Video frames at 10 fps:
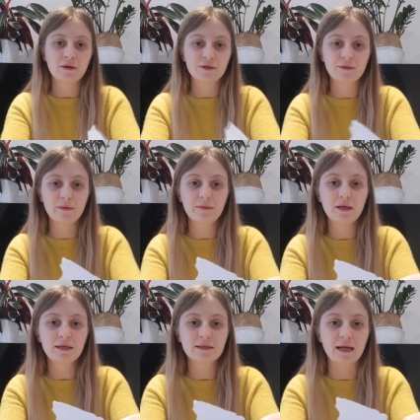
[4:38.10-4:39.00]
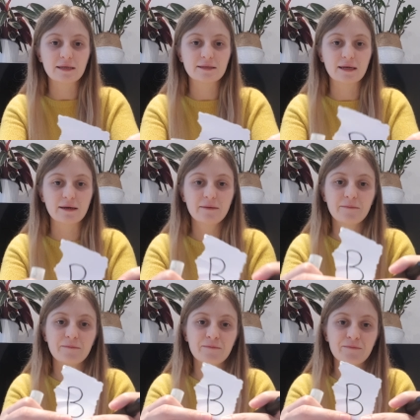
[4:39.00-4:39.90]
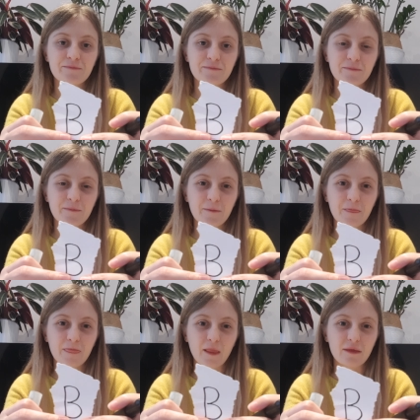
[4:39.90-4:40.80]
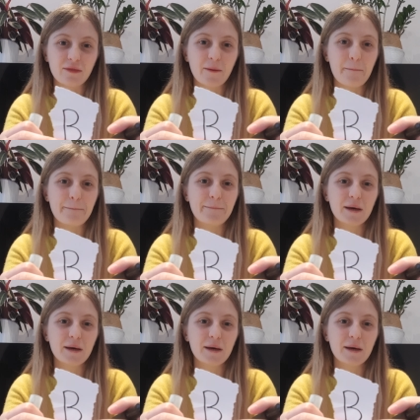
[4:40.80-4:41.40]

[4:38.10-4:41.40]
Do you remember this letter? The